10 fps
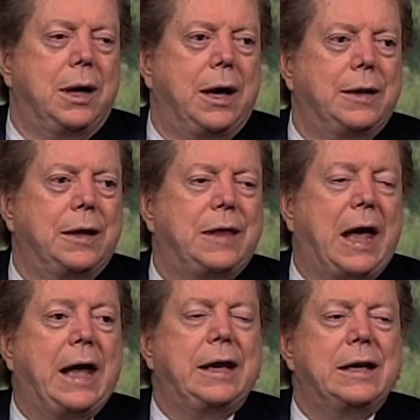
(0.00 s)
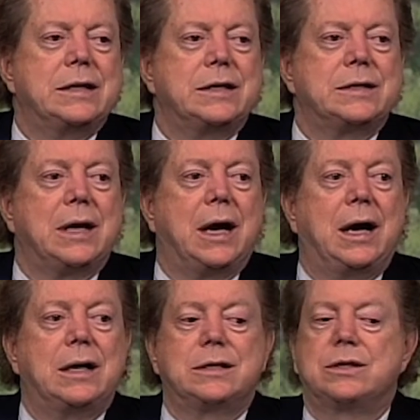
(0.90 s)
and that that is
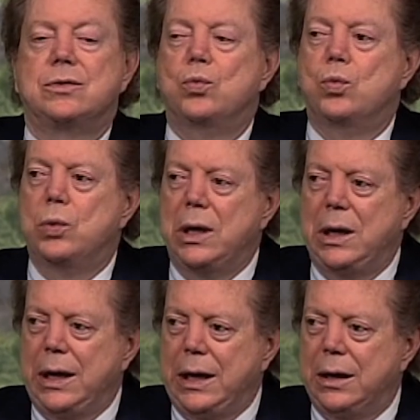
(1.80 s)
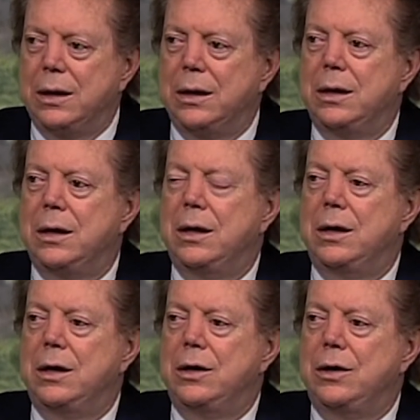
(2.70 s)
us willing
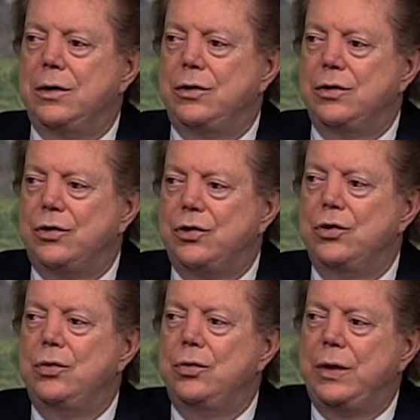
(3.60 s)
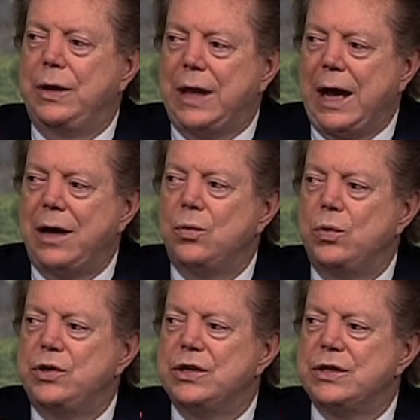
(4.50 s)
to do that
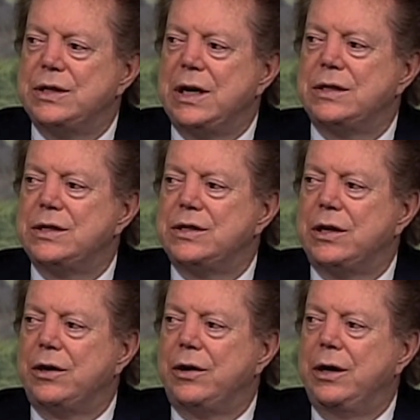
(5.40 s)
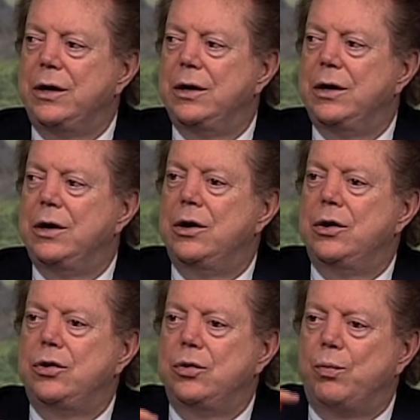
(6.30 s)
which is necessary
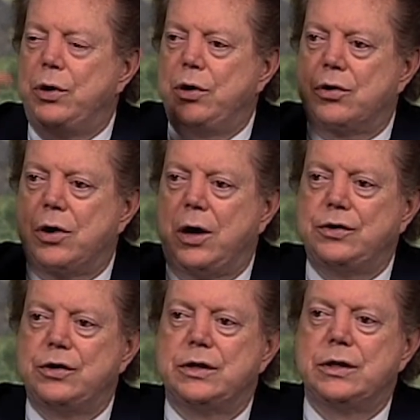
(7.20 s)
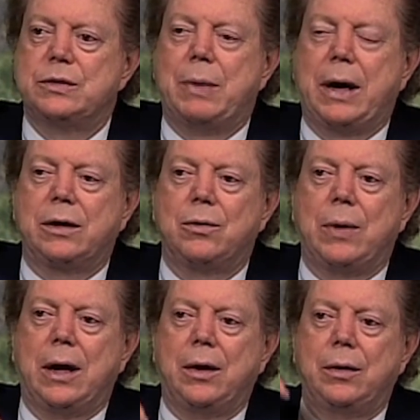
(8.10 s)
to bring your consciousness back
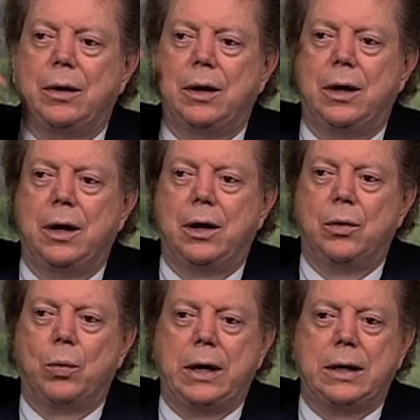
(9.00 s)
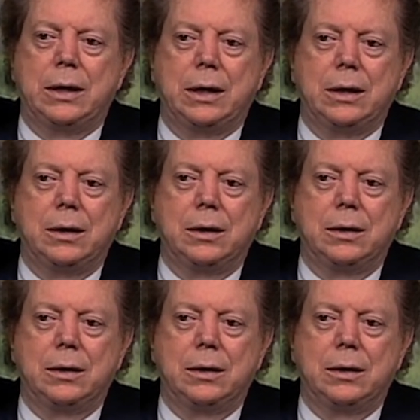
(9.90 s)
around and awaken it.